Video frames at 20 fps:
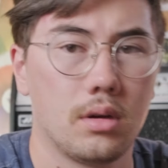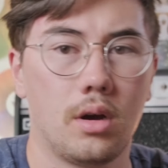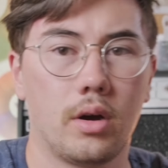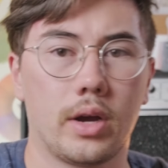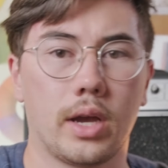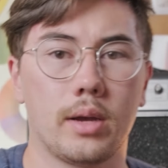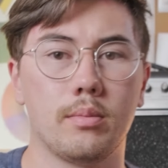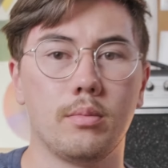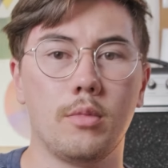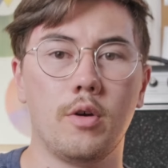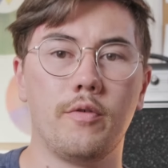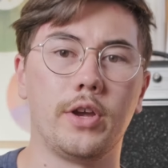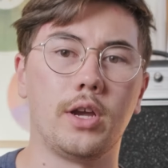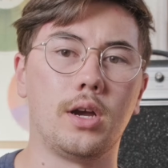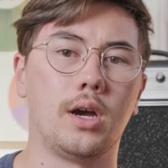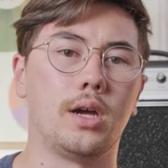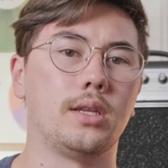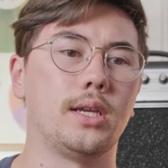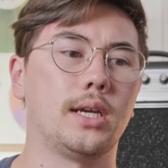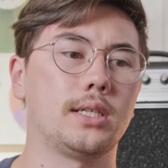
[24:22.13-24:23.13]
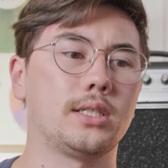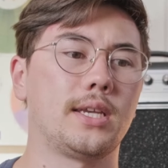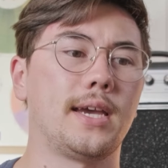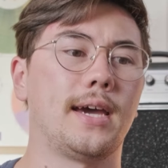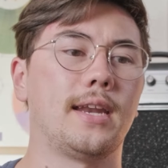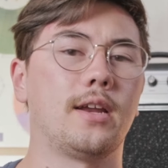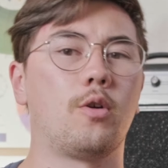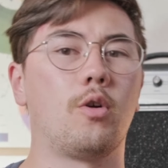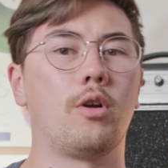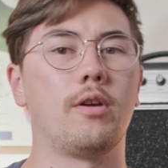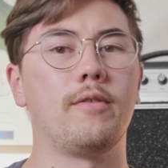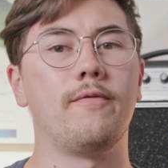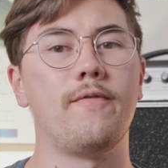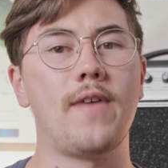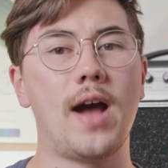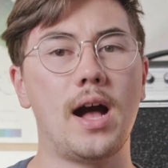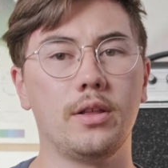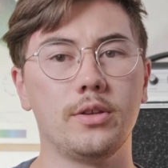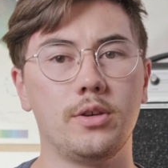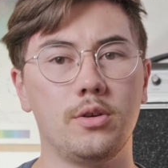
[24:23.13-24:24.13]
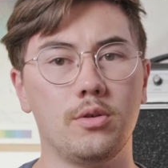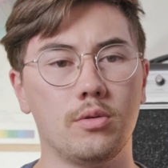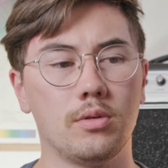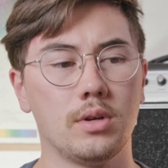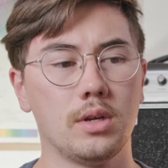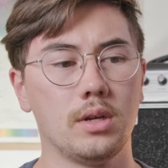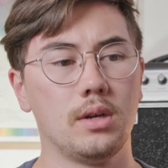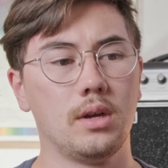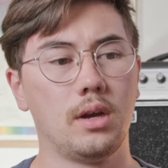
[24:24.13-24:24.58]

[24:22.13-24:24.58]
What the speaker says: Okay, moving on. Next category, value.